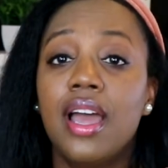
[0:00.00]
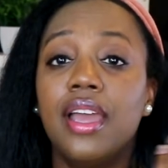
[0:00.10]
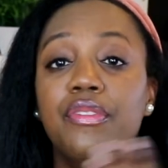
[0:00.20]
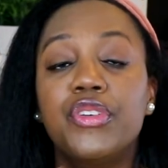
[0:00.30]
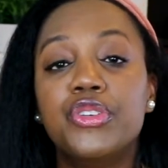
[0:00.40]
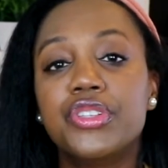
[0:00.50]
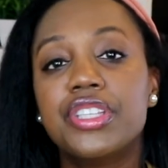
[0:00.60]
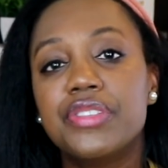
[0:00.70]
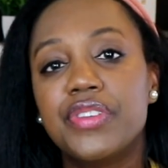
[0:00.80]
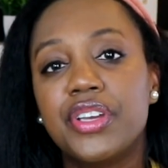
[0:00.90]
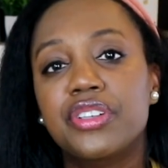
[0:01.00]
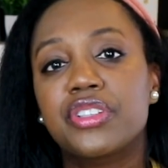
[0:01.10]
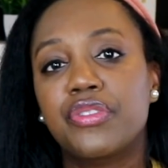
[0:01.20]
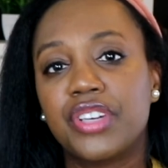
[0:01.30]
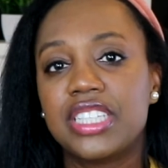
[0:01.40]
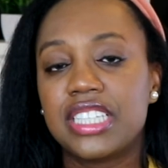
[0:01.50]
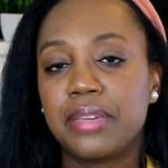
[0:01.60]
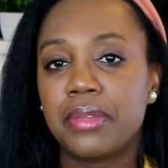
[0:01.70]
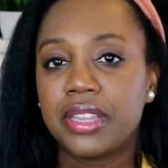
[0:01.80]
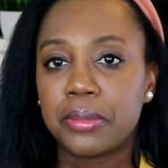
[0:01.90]
if you enjoyed this video don't forget to
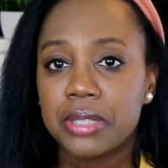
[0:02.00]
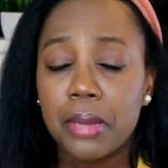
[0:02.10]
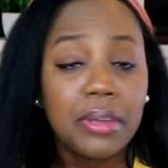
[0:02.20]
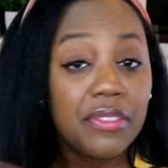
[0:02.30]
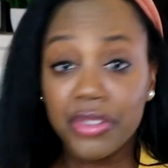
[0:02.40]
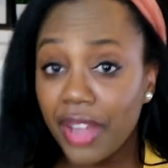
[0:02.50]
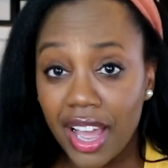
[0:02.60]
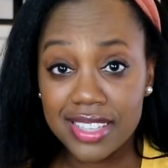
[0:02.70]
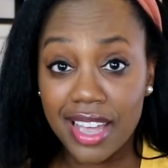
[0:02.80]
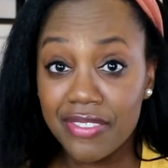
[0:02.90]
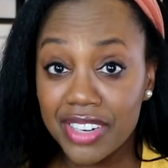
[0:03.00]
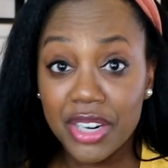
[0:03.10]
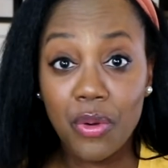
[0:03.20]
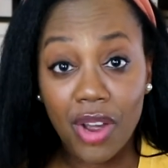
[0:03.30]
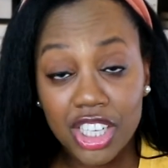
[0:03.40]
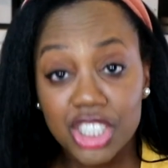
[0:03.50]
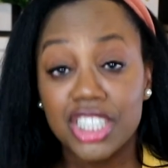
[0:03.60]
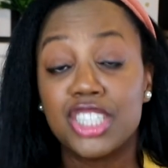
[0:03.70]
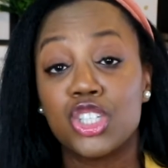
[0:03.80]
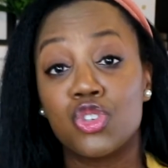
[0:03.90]
give me a thumbs up if you guys have any
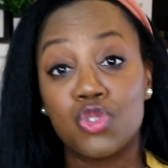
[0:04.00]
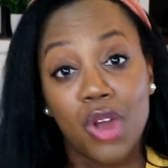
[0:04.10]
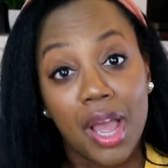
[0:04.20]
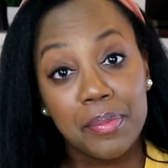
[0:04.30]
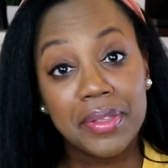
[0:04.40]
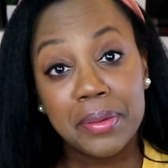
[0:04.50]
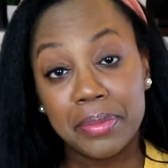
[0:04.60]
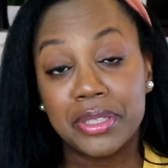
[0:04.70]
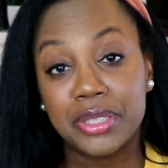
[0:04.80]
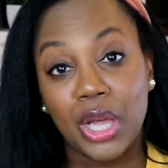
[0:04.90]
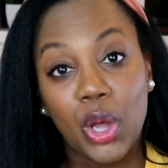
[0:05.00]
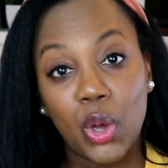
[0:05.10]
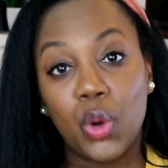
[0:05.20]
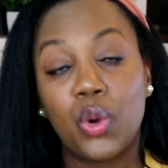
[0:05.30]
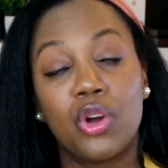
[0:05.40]
questions drop them below